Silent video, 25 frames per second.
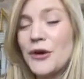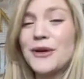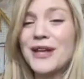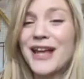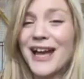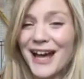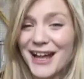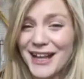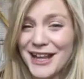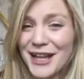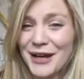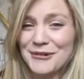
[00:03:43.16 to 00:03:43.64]

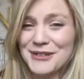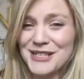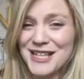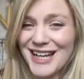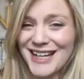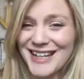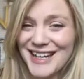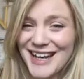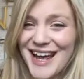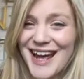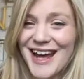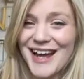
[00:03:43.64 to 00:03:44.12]
yeah, there was
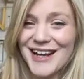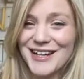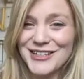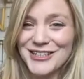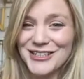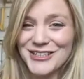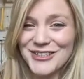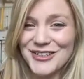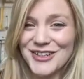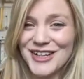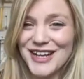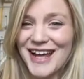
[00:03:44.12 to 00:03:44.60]
like an
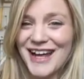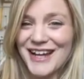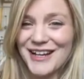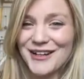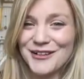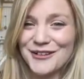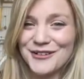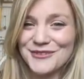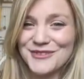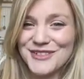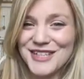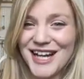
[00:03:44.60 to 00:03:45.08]
extra
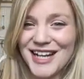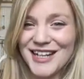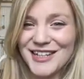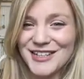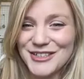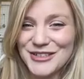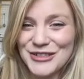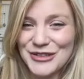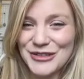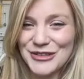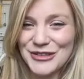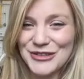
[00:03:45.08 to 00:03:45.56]
layer of
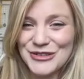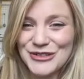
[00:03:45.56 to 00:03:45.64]
challenge on